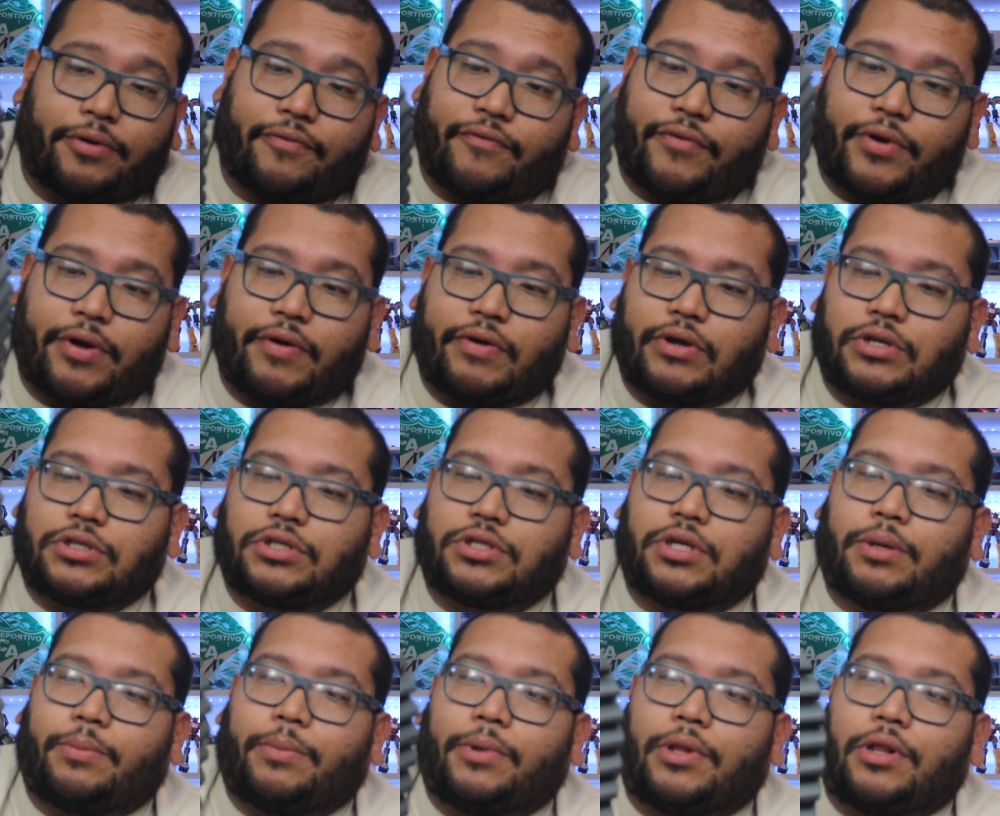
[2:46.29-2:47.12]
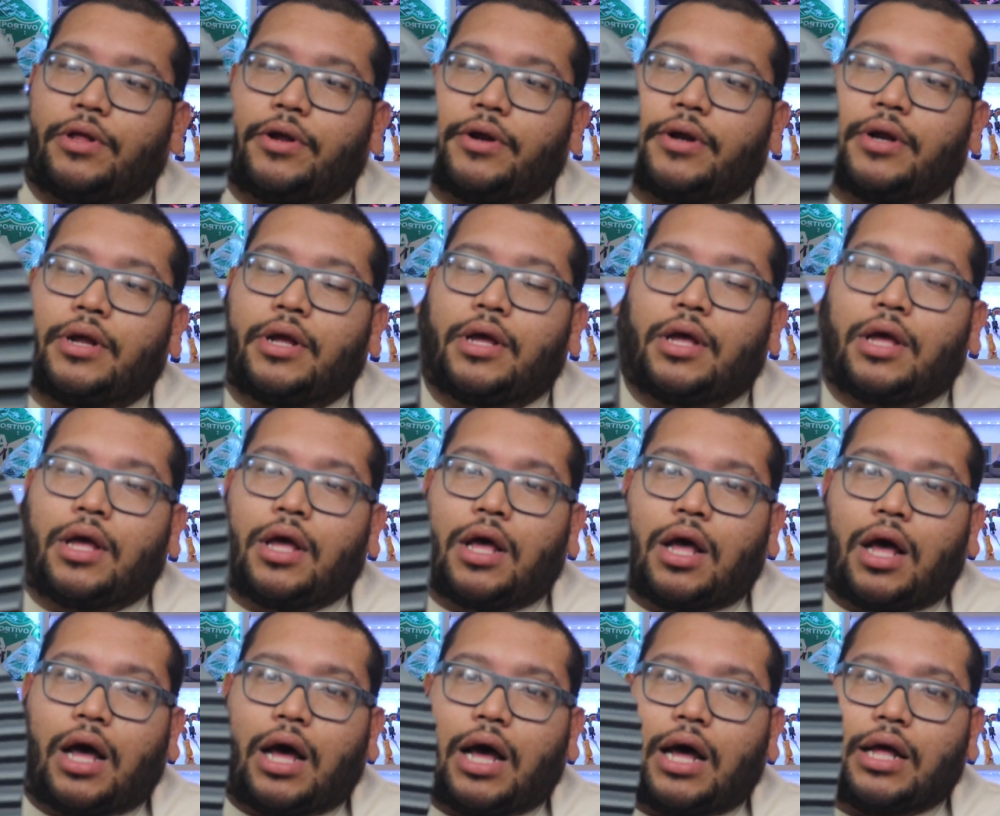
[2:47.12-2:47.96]
very similar.
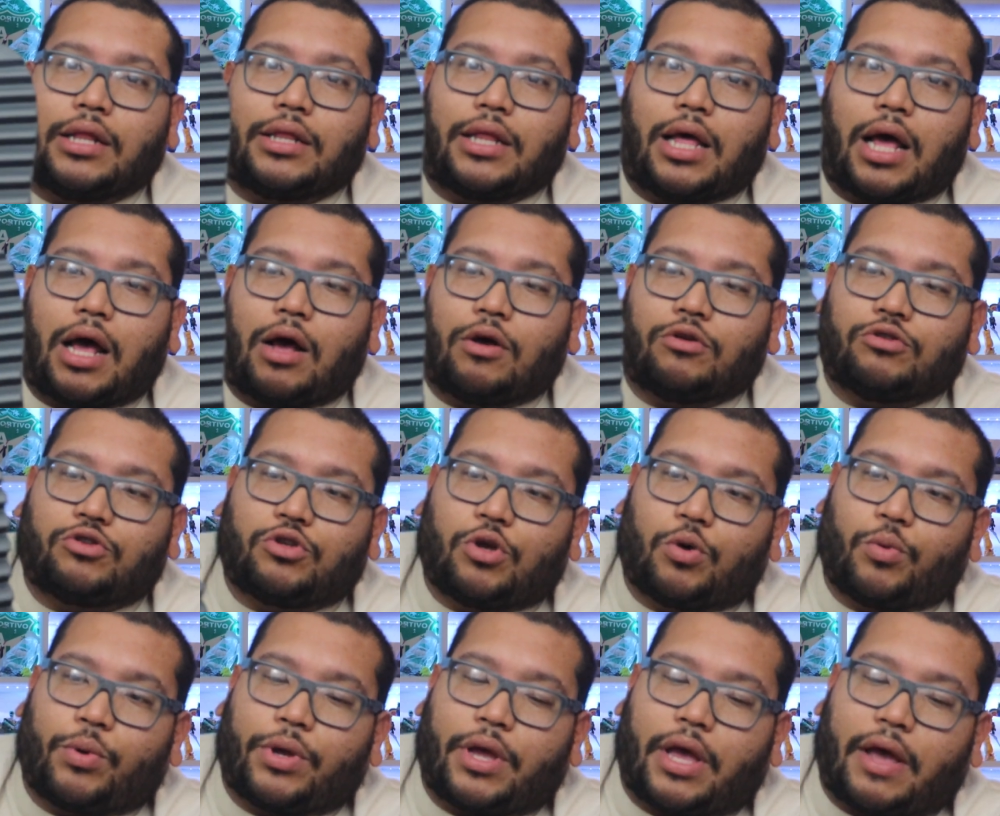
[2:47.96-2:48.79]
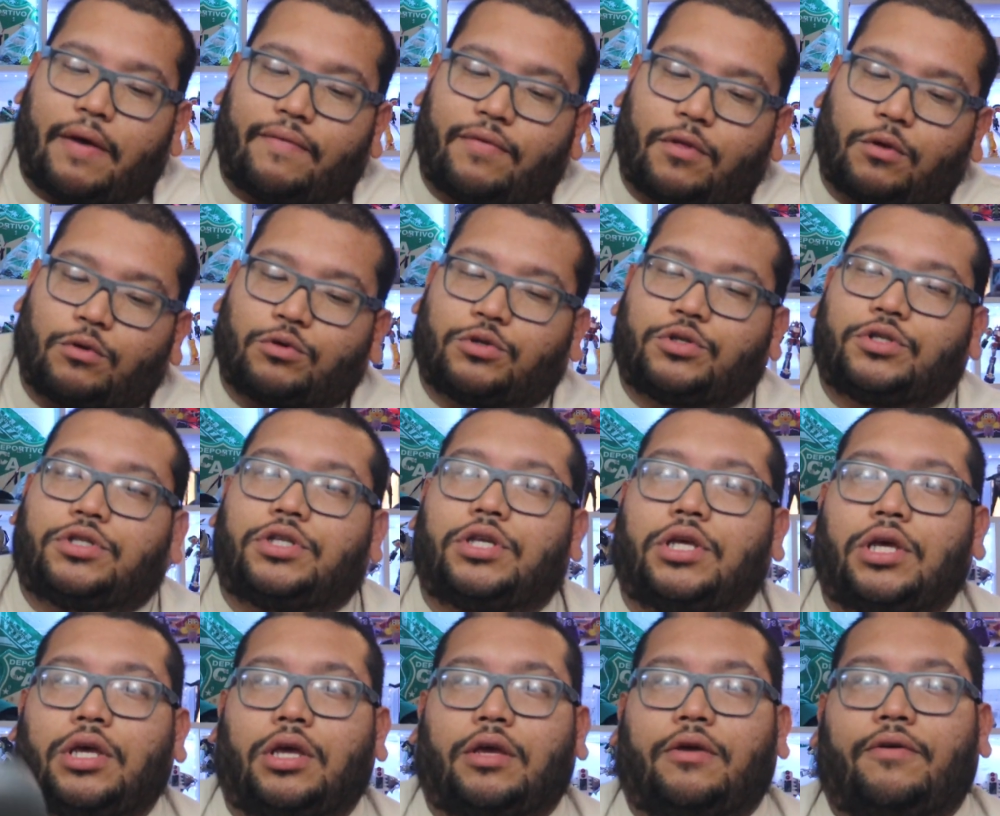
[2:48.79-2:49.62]
On the outsole, we have
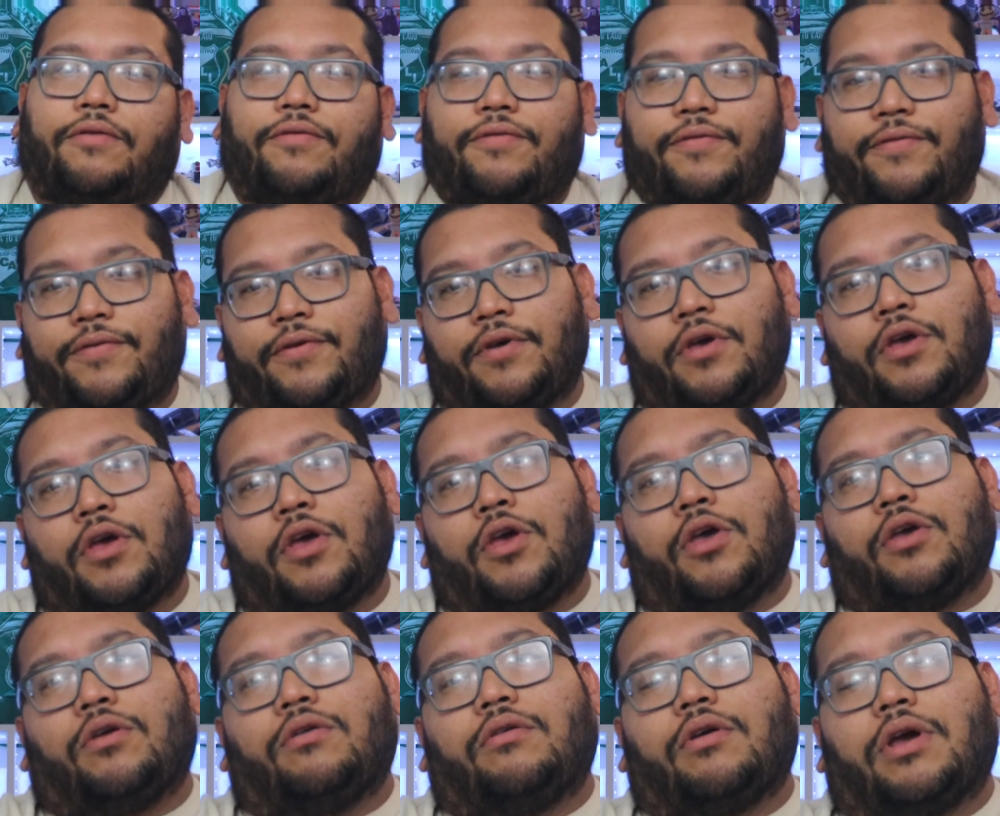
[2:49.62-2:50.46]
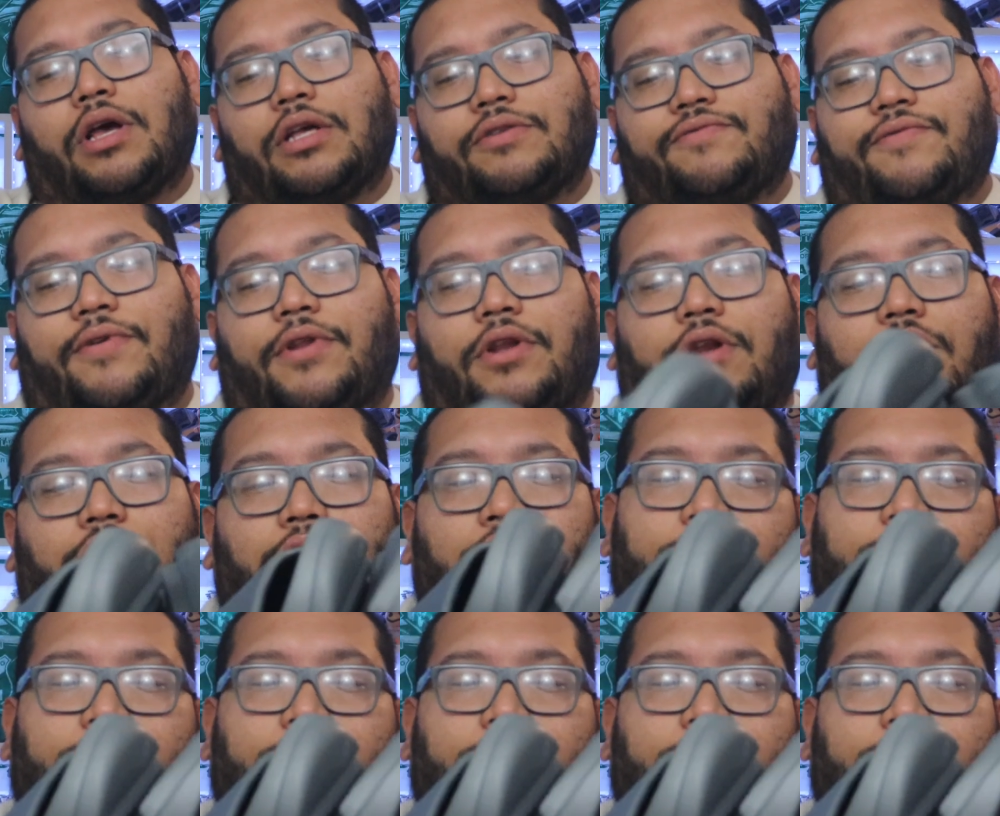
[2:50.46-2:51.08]
those teeth. You guys already